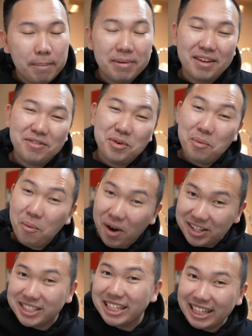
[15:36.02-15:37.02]
But if you
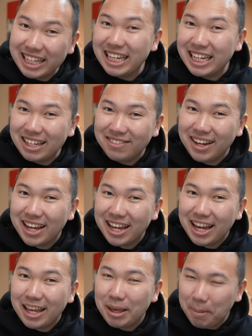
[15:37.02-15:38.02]
want to leave,
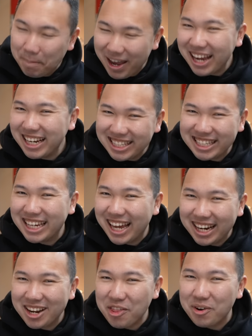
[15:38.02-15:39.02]
you may need to get
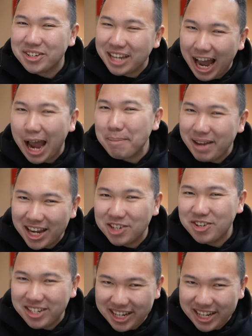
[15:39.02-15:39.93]
another time entry